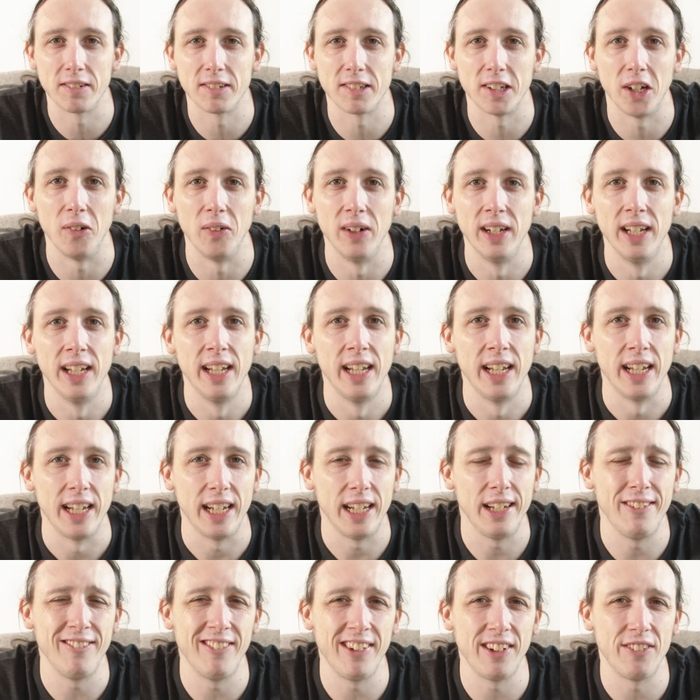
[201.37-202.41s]
So
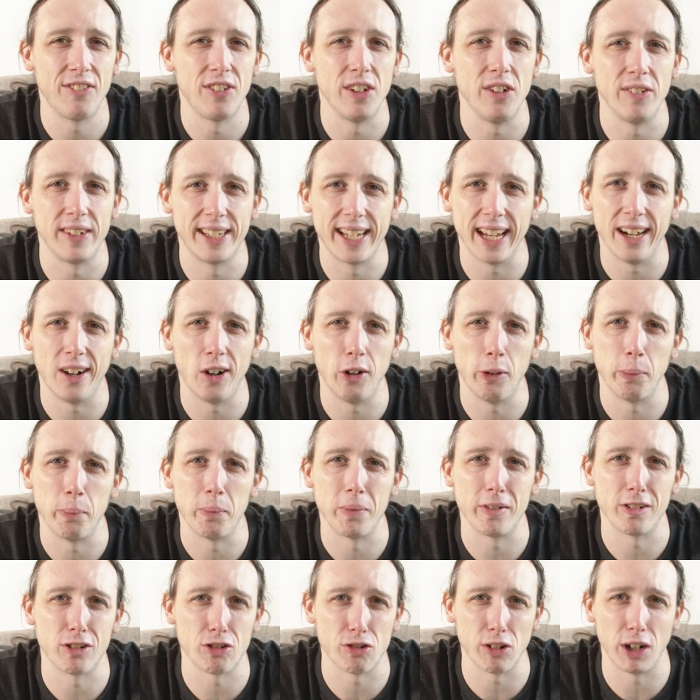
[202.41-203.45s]
even if you get
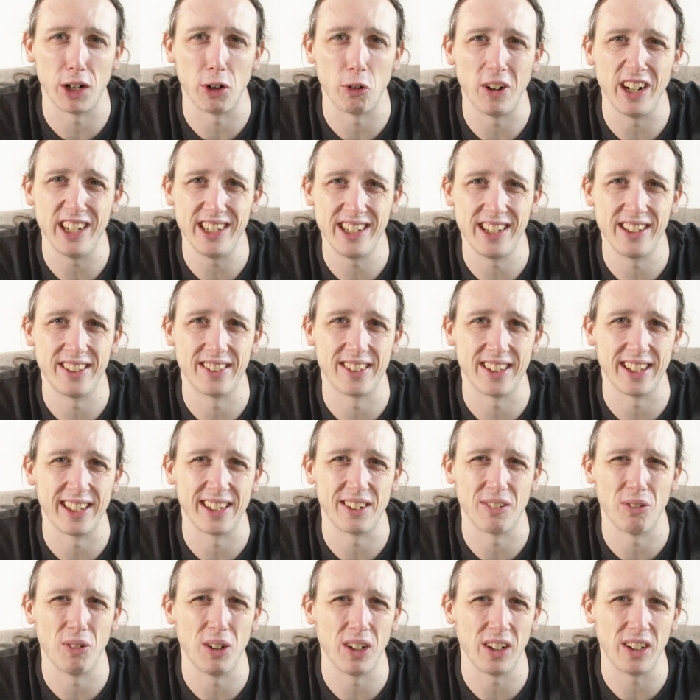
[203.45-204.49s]
up straight away and
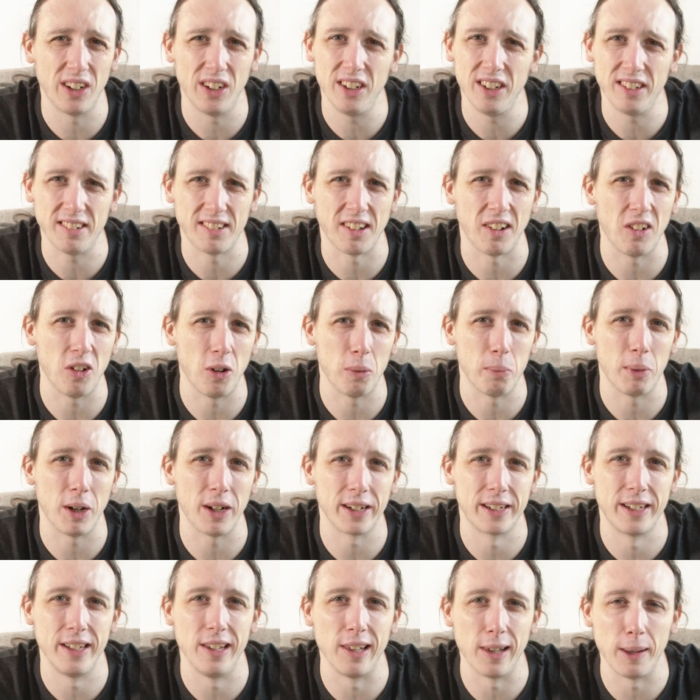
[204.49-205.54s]
think, well, it hurts a lot, but I
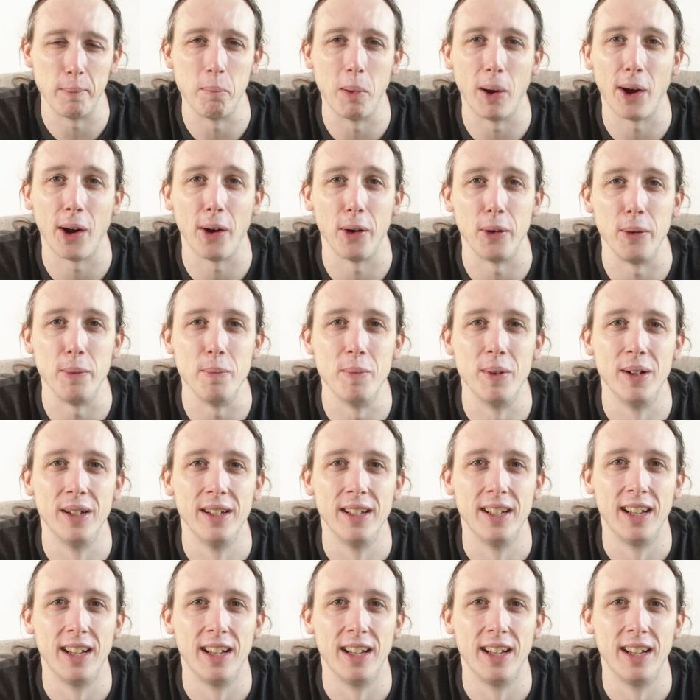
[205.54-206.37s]
can limp home,